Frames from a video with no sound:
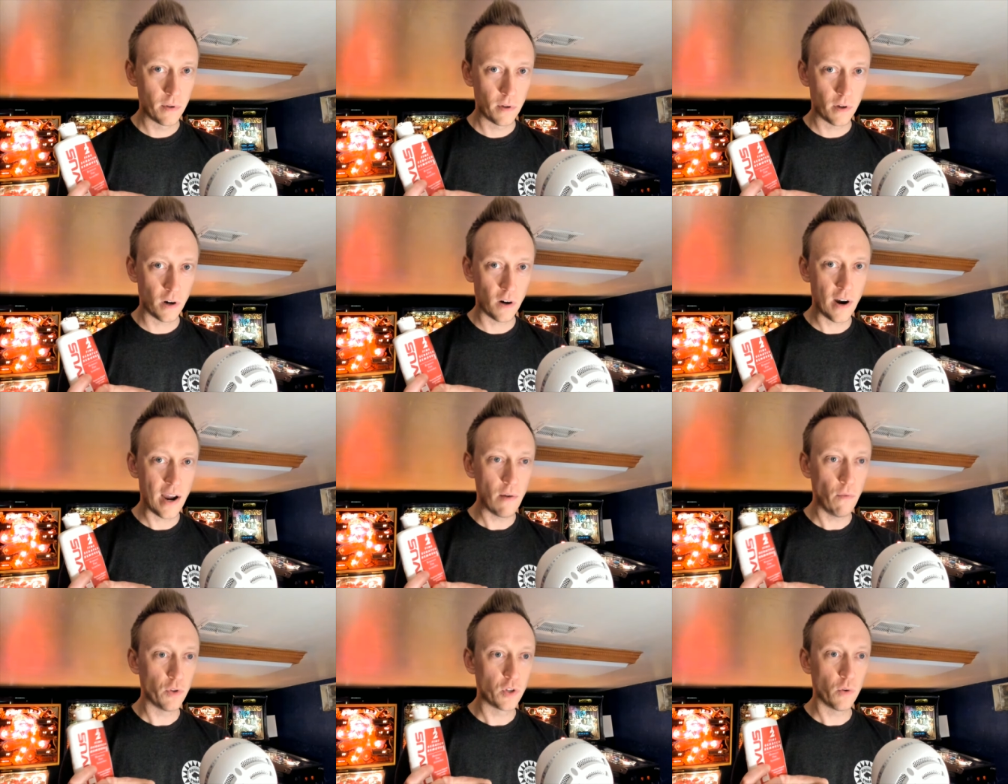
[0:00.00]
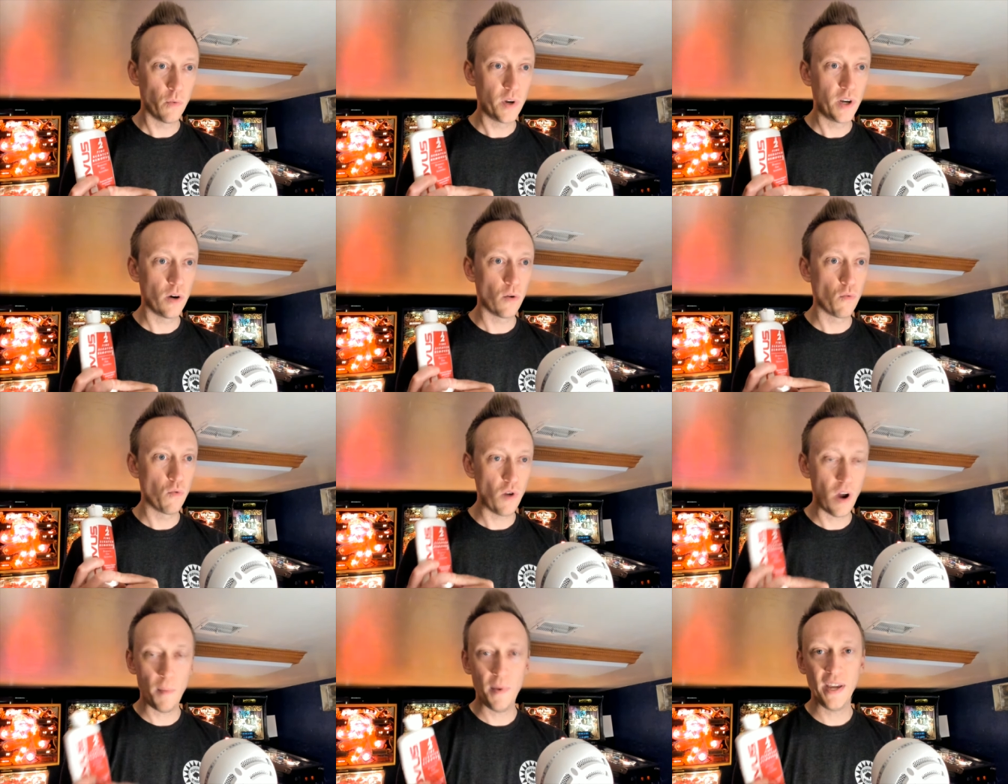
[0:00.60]
All right, so when you're
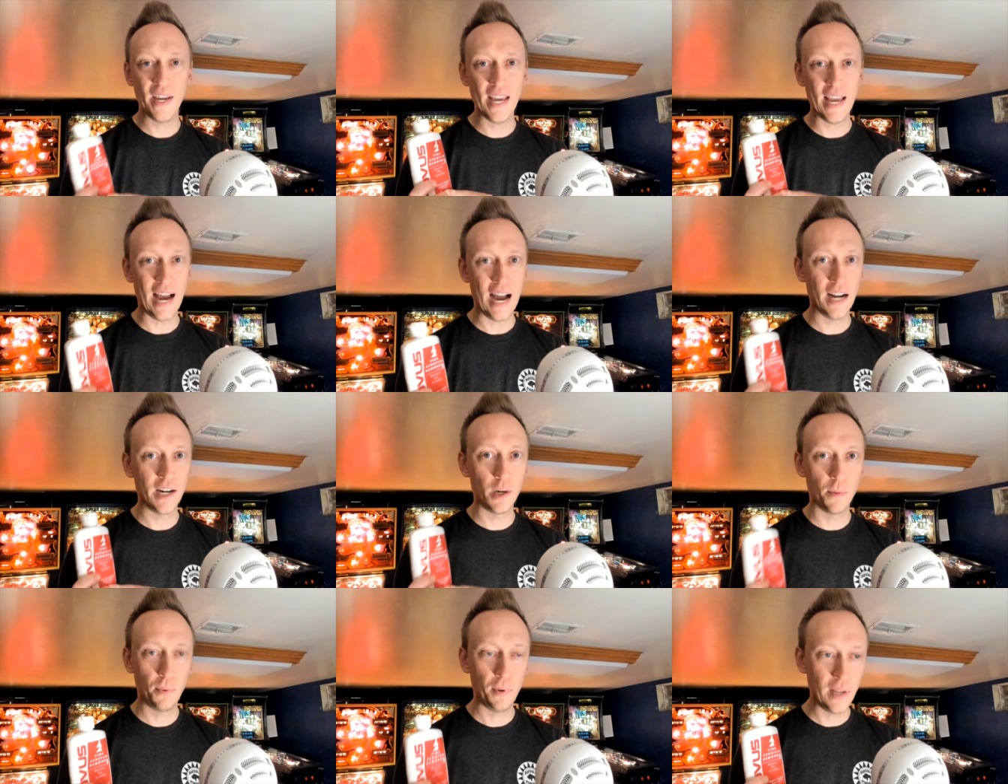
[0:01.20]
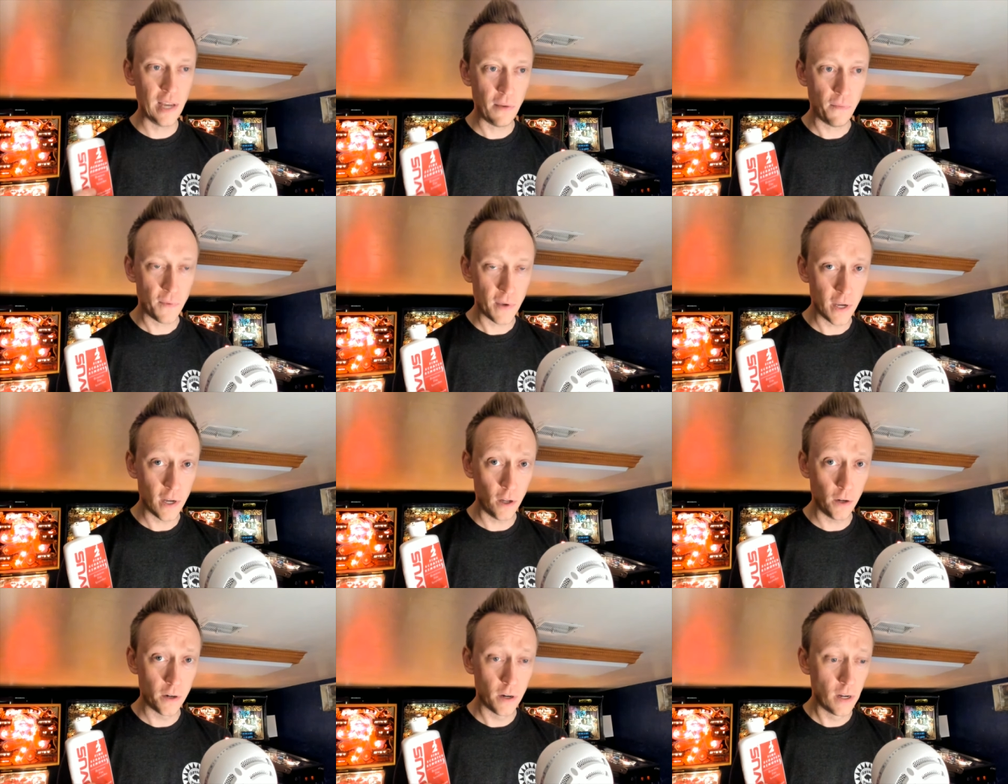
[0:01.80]
rubbing it on your
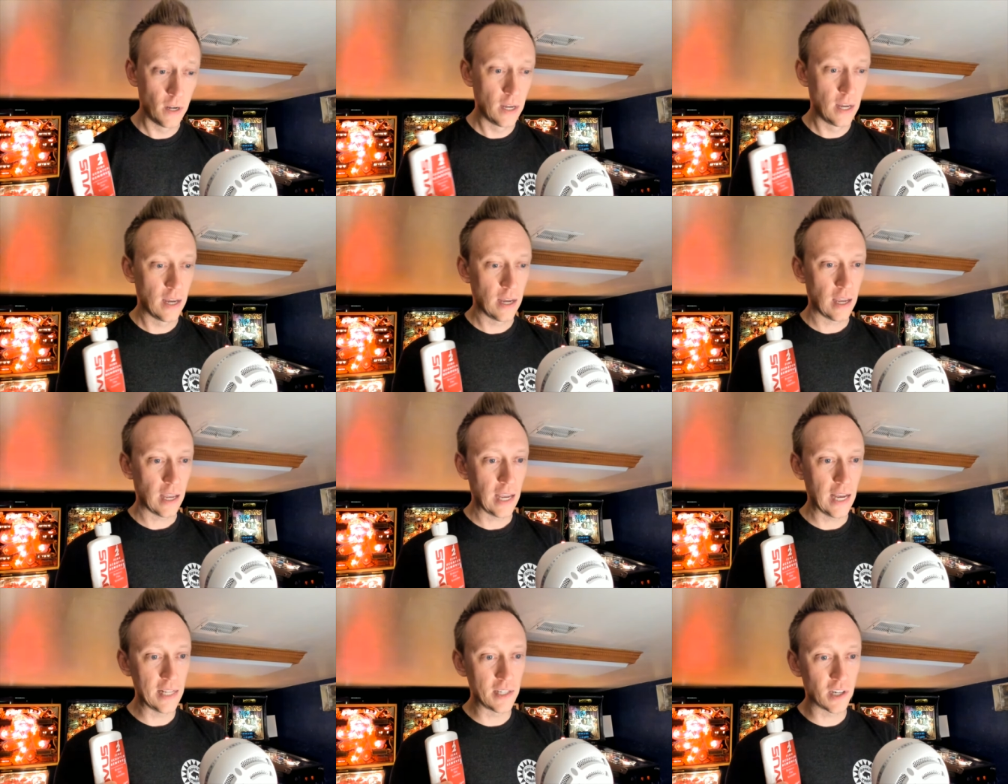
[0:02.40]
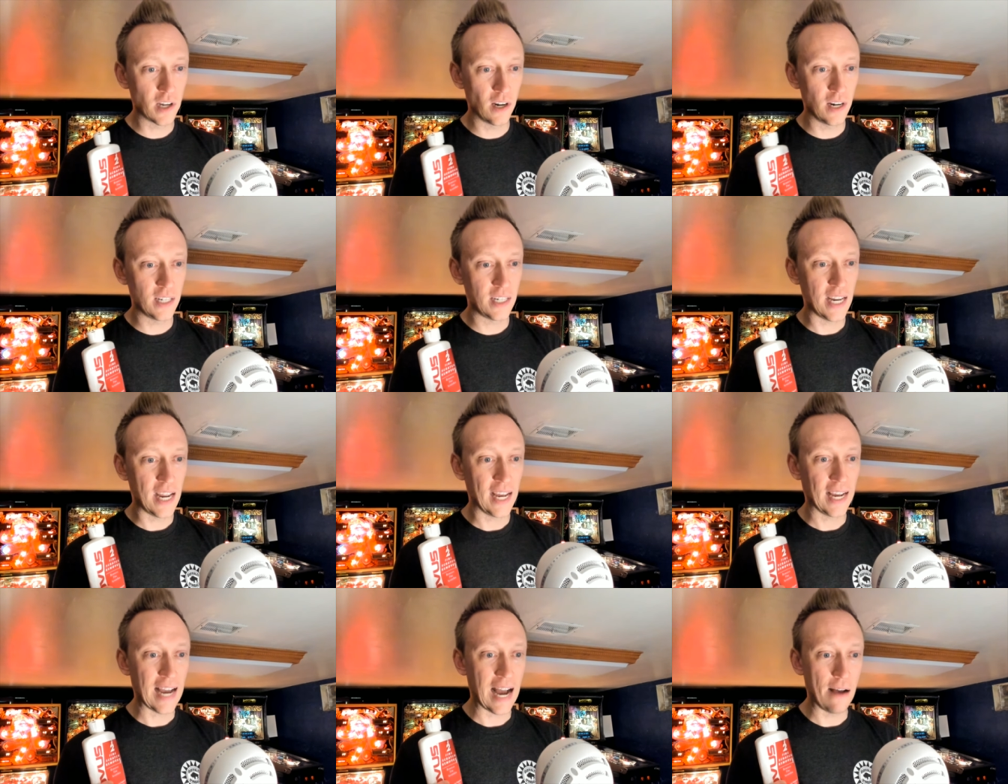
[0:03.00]
playfield, it's going to
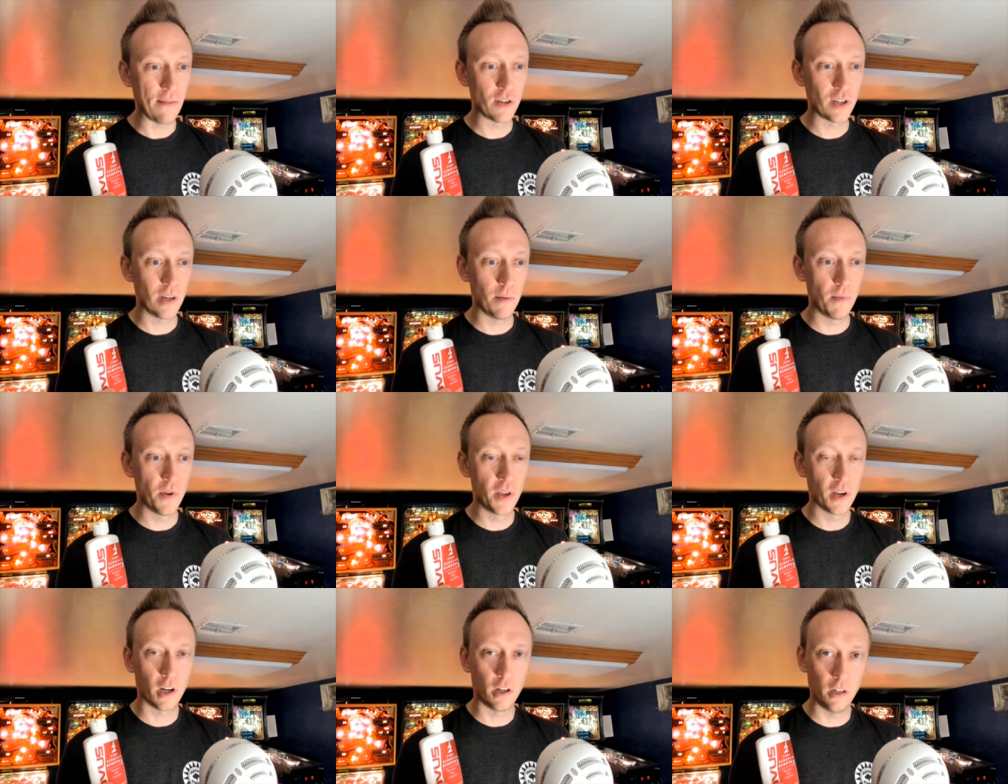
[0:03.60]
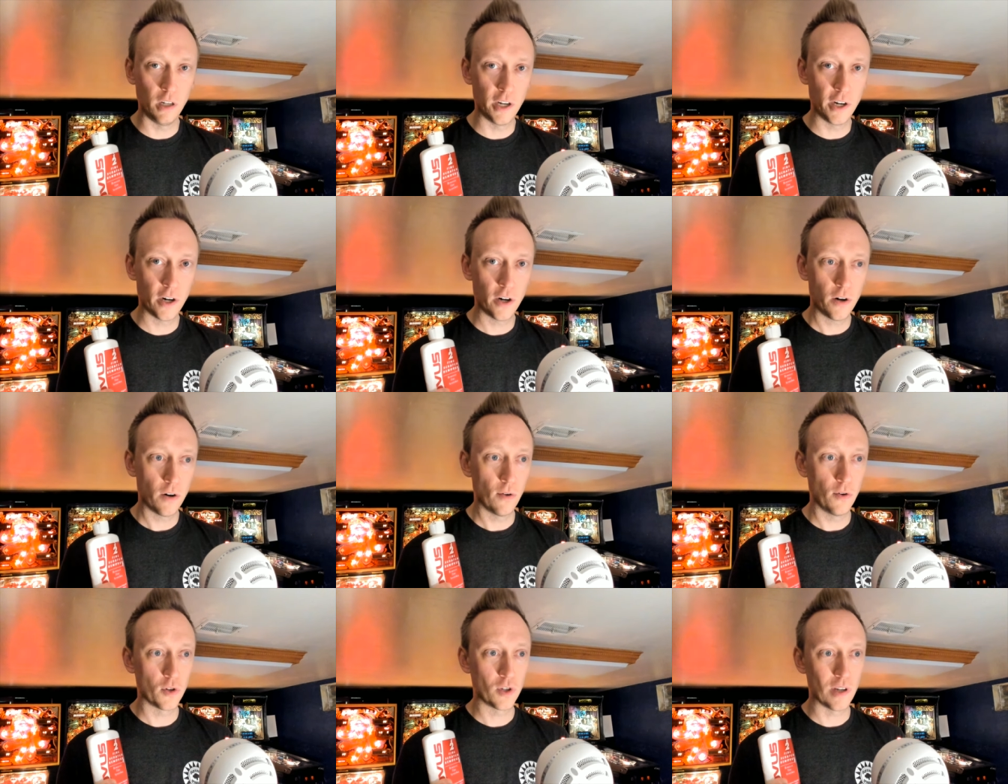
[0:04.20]
take off some of the
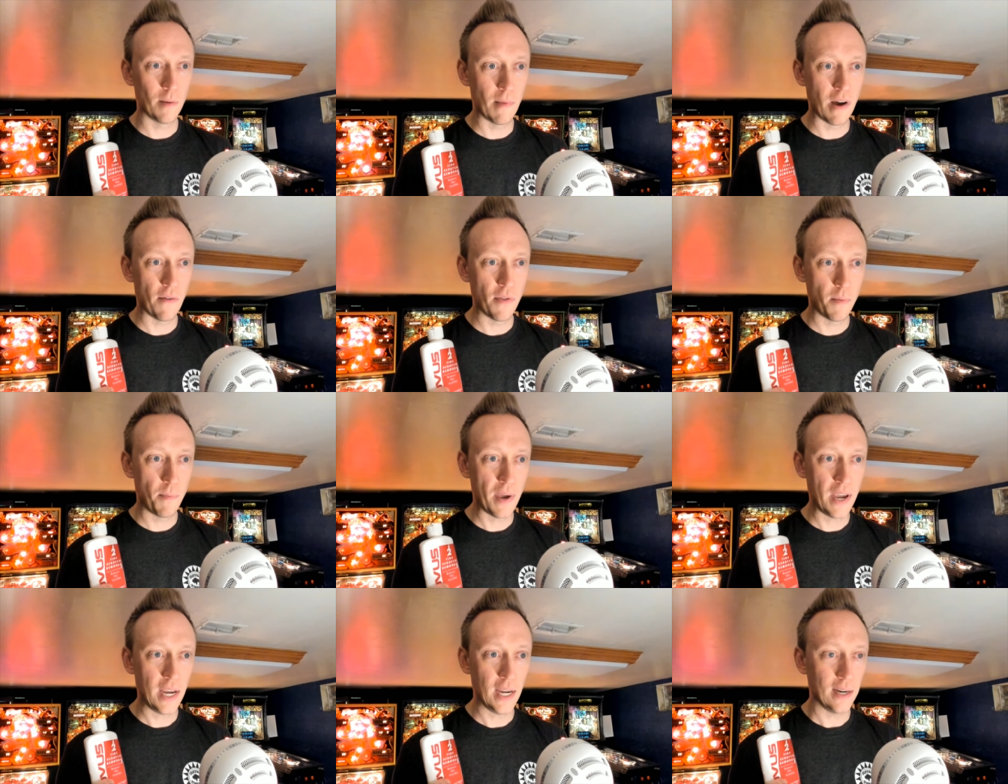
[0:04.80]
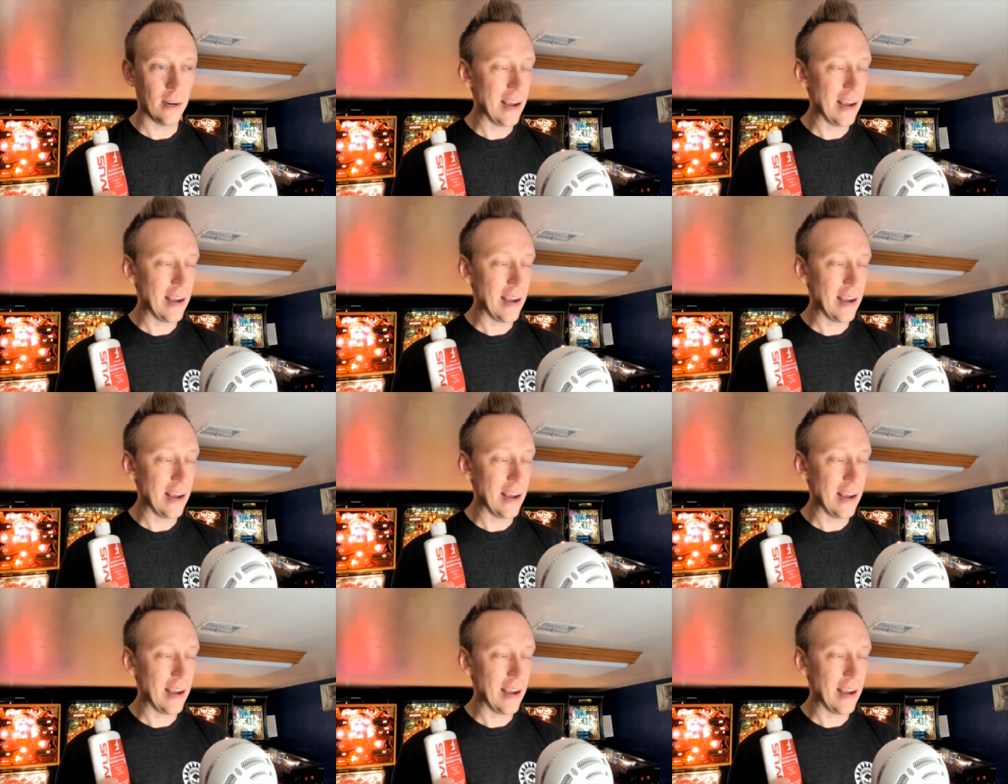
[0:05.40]
clear or some of the paint.